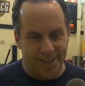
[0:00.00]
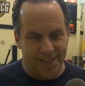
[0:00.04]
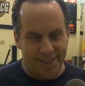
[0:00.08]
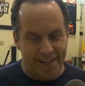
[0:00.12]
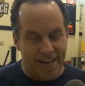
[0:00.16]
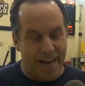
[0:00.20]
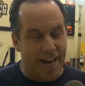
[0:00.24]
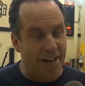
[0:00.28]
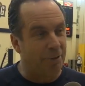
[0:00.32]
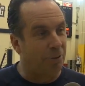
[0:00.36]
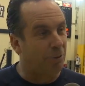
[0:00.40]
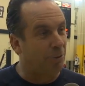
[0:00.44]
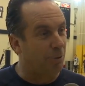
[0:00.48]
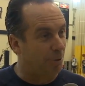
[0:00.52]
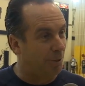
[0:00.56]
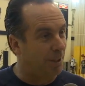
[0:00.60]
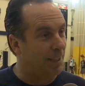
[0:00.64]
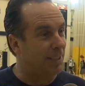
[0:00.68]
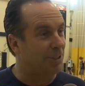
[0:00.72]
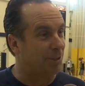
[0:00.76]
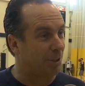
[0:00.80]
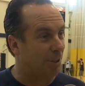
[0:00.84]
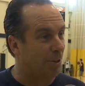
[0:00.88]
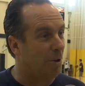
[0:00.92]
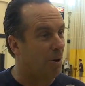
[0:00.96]

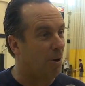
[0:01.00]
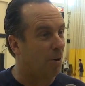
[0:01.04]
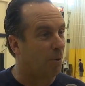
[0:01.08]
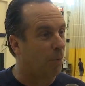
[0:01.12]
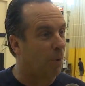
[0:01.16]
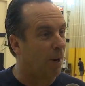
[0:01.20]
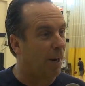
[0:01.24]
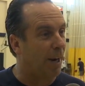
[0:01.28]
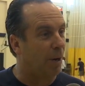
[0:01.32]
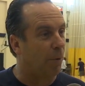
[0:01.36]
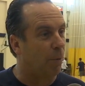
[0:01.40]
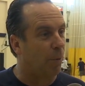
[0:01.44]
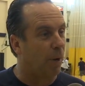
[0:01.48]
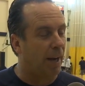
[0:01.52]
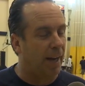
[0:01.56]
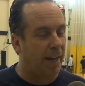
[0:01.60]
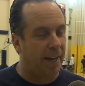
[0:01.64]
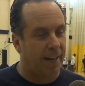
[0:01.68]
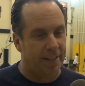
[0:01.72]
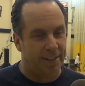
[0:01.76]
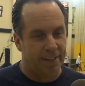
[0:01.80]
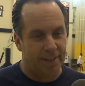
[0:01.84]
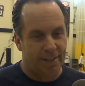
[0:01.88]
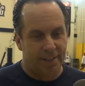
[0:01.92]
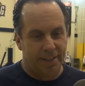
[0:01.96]
9.30 is a long way
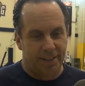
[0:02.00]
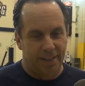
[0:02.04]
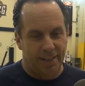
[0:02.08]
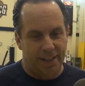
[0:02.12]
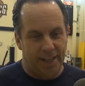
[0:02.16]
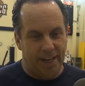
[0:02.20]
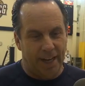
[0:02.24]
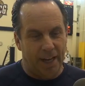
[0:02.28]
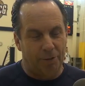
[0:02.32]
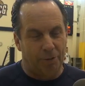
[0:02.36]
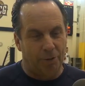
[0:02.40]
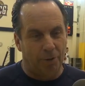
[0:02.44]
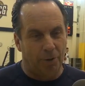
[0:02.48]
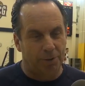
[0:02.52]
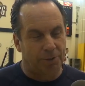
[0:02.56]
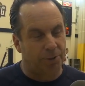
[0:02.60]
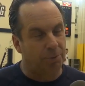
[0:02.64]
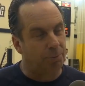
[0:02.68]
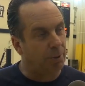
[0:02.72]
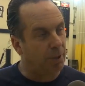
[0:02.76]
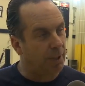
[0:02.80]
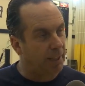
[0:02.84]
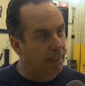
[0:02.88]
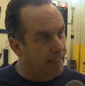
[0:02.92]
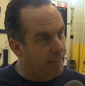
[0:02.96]
away, and I thought
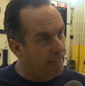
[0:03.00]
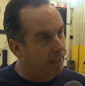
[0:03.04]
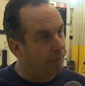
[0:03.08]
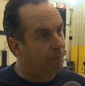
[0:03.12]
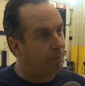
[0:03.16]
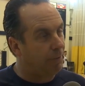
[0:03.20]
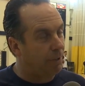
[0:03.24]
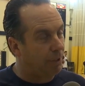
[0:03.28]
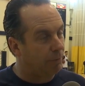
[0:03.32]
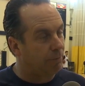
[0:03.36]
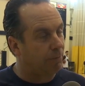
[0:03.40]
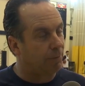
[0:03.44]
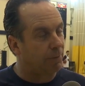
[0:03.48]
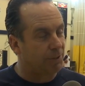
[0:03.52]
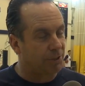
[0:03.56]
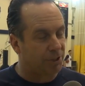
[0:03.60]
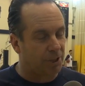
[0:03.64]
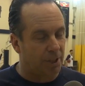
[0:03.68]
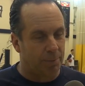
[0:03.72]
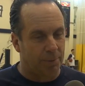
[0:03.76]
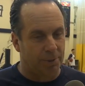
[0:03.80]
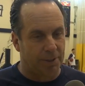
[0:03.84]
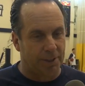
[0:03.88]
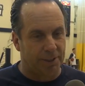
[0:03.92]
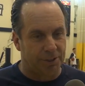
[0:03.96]
to really get a feel for
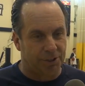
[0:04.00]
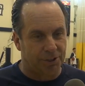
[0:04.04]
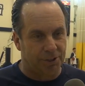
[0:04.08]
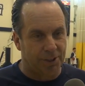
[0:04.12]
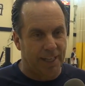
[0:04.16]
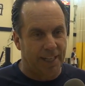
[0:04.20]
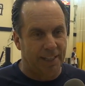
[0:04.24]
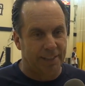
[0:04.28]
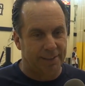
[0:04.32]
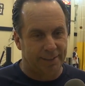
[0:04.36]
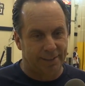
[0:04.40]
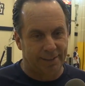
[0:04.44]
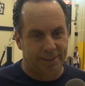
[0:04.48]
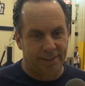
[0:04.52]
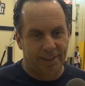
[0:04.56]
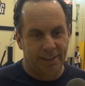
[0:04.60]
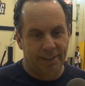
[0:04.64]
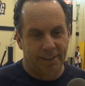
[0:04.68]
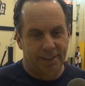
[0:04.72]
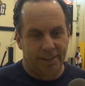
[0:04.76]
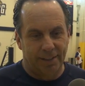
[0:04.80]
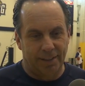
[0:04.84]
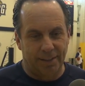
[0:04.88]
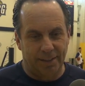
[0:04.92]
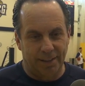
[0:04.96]
some of their sets
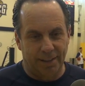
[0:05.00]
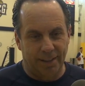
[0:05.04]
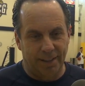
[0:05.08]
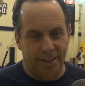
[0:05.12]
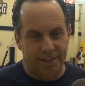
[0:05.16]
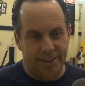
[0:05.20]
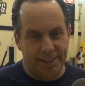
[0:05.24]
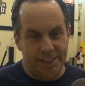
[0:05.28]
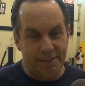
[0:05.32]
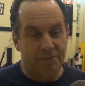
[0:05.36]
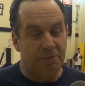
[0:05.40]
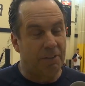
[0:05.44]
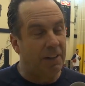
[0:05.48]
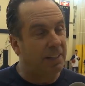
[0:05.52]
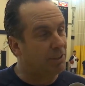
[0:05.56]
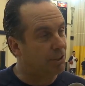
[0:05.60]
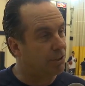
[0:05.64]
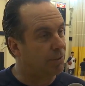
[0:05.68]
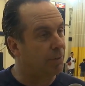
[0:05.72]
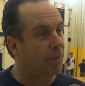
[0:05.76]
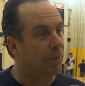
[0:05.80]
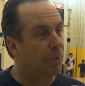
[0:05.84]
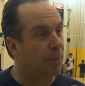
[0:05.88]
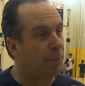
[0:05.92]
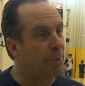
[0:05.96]
uh,
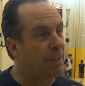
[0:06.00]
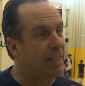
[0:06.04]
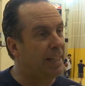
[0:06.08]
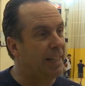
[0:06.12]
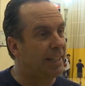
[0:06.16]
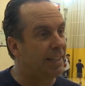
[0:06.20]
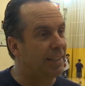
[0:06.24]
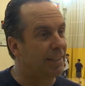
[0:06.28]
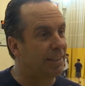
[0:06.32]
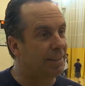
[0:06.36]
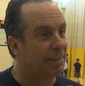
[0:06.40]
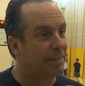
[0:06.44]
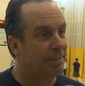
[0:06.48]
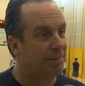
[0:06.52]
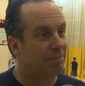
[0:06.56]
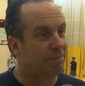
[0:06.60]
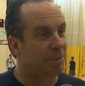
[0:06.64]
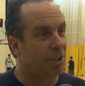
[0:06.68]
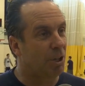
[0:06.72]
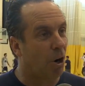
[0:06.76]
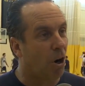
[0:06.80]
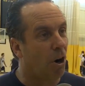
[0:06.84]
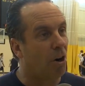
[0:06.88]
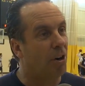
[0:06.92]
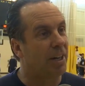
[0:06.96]
defensively, we needed to
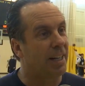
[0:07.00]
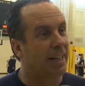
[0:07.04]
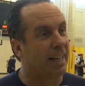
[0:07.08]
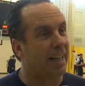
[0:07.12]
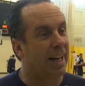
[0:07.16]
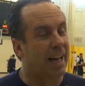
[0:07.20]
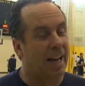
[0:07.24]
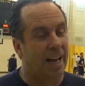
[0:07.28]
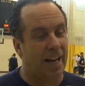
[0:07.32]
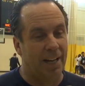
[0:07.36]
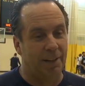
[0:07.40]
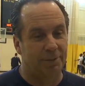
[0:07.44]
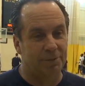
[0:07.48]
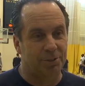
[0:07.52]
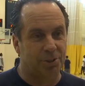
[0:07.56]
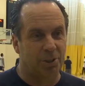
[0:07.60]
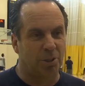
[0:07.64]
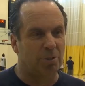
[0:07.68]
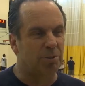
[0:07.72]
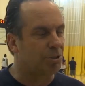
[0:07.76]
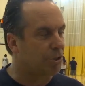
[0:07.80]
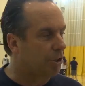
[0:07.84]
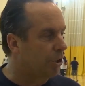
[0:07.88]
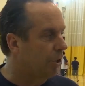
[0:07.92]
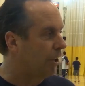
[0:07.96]
guard it live. So
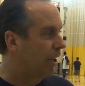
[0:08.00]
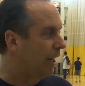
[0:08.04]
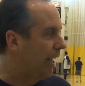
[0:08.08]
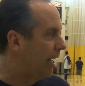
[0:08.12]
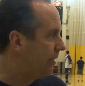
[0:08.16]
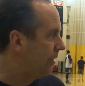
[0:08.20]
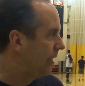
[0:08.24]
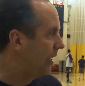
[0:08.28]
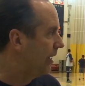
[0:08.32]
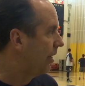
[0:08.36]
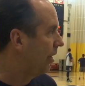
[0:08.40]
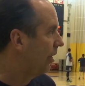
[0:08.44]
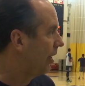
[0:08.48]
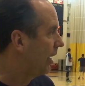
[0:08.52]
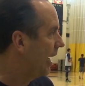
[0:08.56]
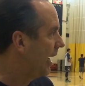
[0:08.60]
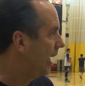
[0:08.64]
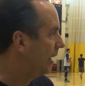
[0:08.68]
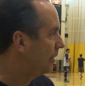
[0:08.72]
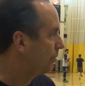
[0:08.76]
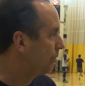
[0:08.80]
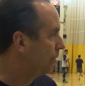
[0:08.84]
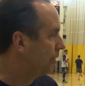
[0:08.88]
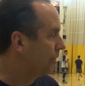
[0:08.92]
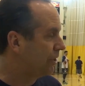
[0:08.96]
it was good. I think our
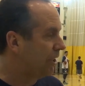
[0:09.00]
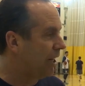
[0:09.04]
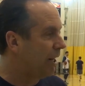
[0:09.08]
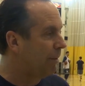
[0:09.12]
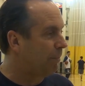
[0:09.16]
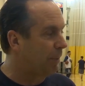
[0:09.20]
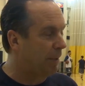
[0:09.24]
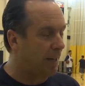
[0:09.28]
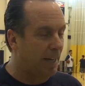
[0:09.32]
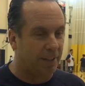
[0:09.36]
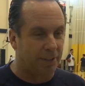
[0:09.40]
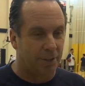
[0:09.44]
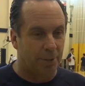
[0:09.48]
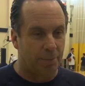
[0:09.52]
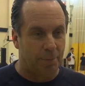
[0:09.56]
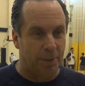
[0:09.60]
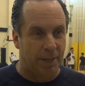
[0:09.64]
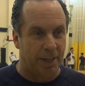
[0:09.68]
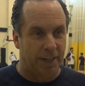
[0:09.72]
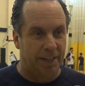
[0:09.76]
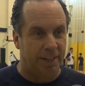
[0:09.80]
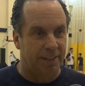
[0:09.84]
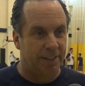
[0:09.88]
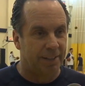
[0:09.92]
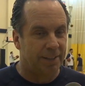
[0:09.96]
guys were chomping at the
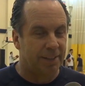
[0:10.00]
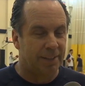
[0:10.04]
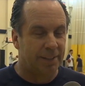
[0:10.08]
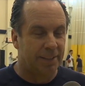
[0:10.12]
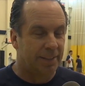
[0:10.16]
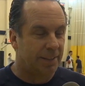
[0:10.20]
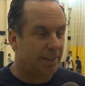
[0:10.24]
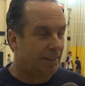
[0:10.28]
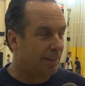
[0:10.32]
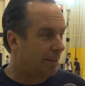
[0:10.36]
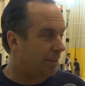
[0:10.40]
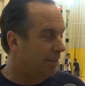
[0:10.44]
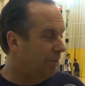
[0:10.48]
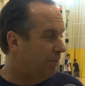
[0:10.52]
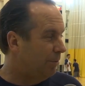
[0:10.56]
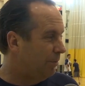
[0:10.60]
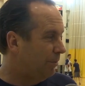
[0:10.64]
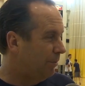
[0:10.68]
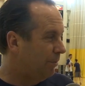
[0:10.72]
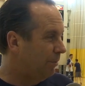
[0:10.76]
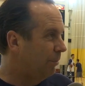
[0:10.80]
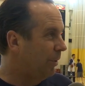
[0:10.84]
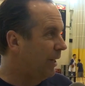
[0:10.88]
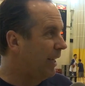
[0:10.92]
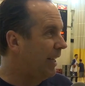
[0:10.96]
bit.
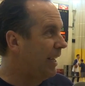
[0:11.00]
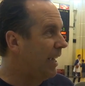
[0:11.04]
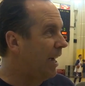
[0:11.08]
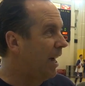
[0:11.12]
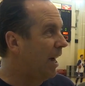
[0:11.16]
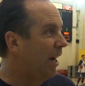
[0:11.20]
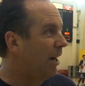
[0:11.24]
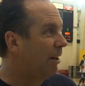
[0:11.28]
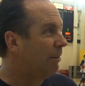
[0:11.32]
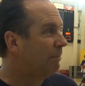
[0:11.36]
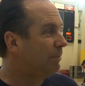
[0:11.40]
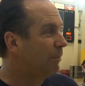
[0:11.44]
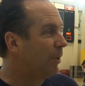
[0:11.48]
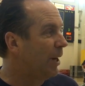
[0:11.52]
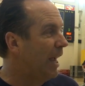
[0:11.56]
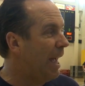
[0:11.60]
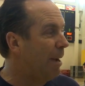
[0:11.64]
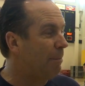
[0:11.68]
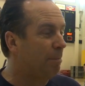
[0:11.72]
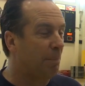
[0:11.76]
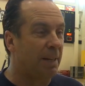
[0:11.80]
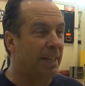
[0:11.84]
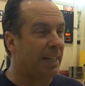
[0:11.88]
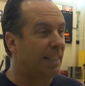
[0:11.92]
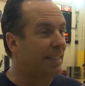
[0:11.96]
We, uh, we
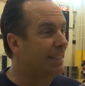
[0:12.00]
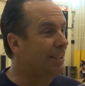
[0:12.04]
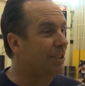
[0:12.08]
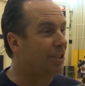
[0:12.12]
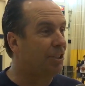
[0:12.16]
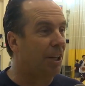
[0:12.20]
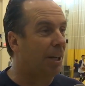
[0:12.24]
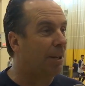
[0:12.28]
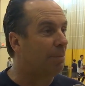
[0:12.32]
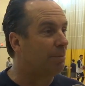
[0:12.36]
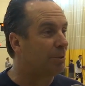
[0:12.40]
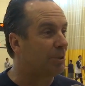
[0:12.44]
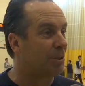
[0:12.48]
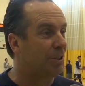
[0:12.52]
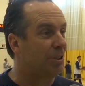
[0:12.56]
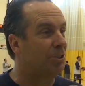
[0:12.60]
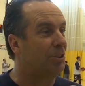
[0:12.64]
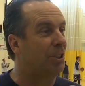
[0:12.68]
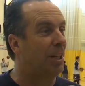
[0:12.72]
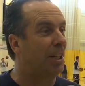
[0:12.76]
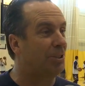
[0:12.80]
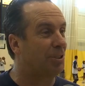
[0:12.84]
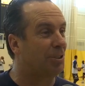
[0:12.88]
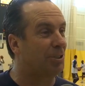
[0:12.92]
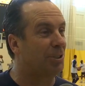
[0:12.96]
haven't been in the gym
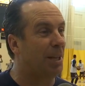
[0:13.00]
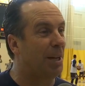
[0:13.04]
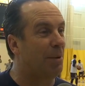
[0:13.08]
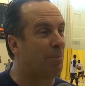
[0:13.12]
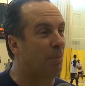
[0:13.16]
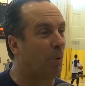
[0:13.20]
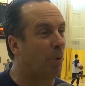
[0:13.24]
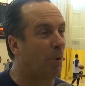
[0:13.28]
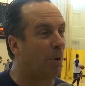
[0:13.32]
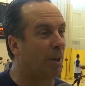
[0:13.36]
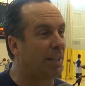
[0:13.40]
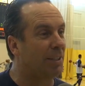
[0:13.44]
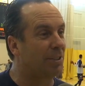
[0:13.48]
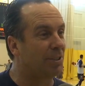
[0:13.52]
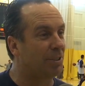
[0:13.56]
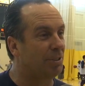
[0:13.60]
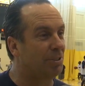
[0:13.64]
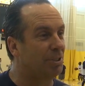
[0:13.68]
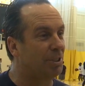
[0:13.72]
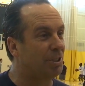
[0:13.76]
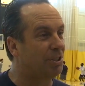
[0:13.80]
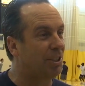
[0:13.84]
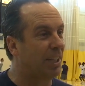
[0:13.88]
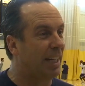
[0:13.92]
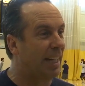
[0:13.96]
since yesterday morning, so
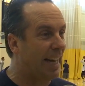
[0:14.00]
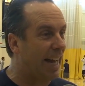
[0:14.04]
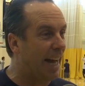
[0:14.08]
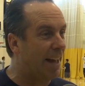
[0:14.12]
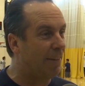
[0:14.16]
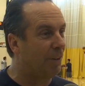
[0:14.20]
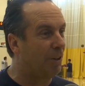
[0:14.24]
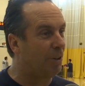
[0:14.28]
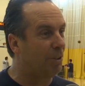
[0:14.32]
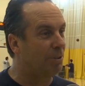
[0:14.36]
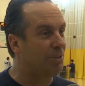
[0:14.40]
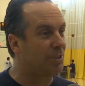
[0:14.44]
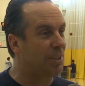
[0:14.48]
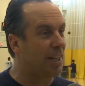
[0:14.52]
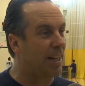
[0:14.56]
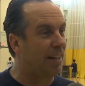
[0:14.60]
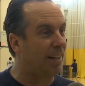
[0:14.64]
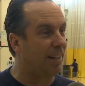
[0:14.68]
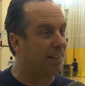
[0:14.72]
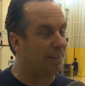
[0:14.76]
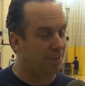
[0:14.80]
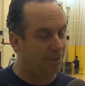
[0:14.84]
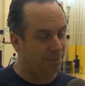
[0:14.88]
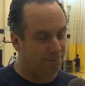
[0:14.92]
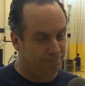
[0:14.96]
just to get out of the hotel
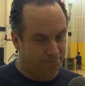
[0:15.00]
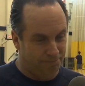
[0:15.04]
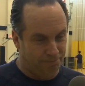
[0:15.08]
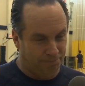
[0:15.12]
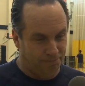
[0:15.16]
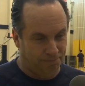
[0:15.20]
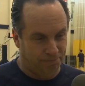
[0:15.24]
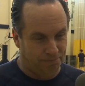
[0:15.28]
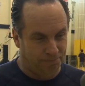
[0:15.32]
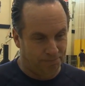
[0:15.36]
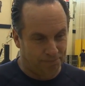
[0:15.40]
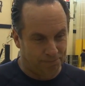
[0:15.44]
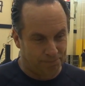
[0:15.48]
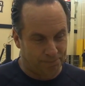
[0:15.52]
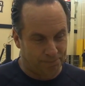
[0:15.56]
a little. And